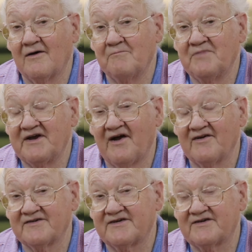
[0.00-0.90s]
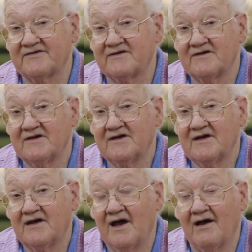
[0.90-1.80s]
because
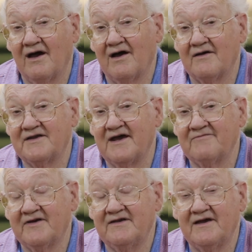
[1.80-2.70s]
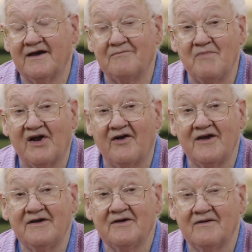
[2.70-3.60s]
David and
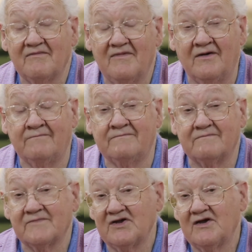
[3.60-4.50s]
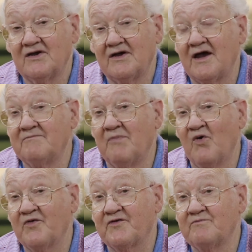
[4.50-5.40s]
Mary had
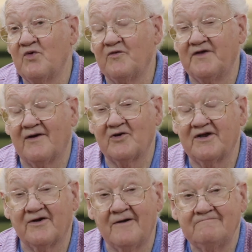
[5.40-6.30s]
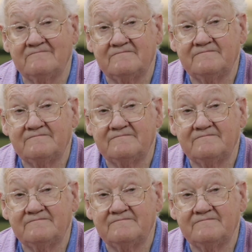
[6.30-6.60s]
both moved out here.